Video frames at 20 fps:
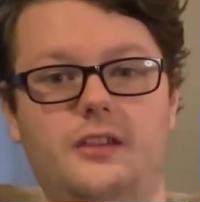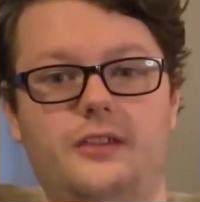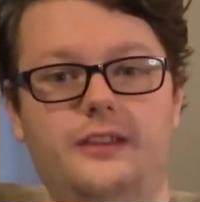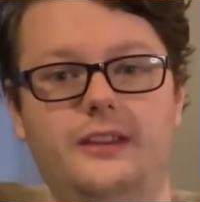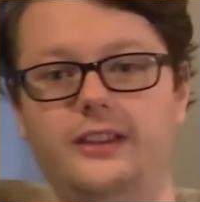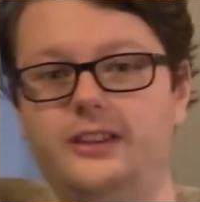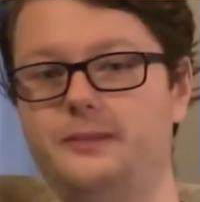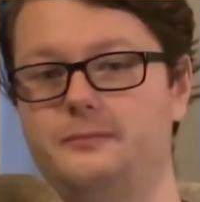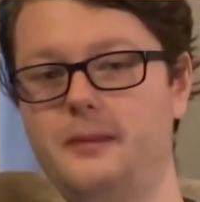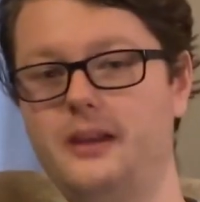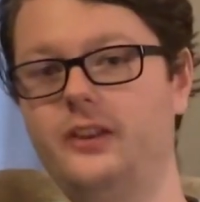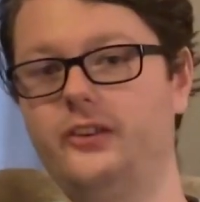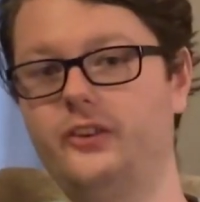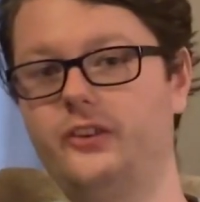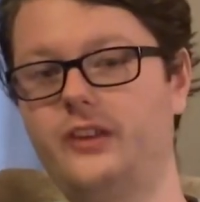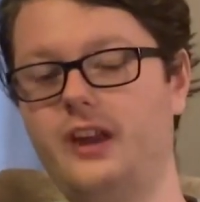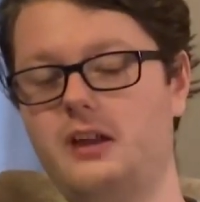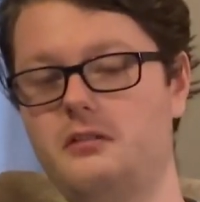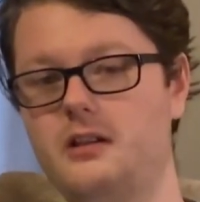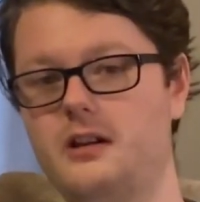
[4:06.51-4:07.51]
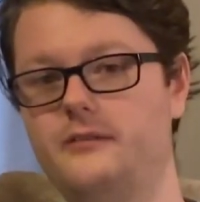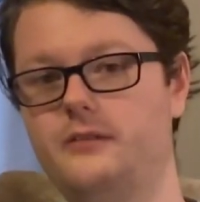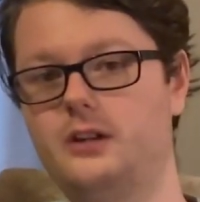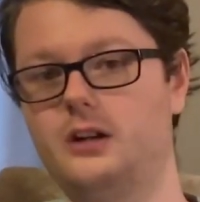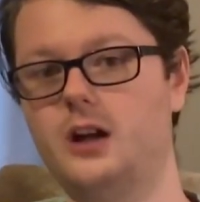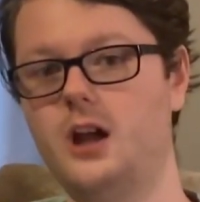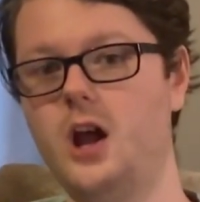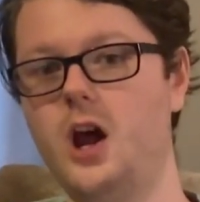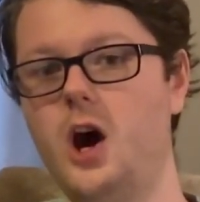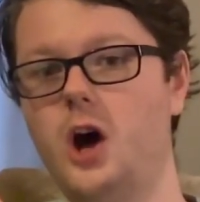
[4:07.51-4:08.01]
These spacers,
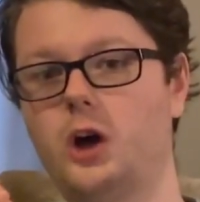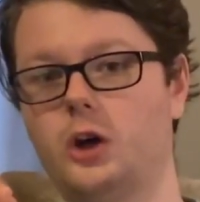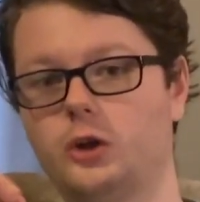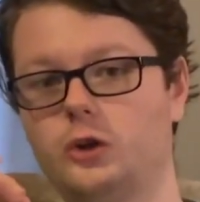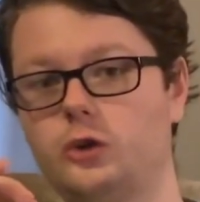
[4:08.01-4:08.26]
however, are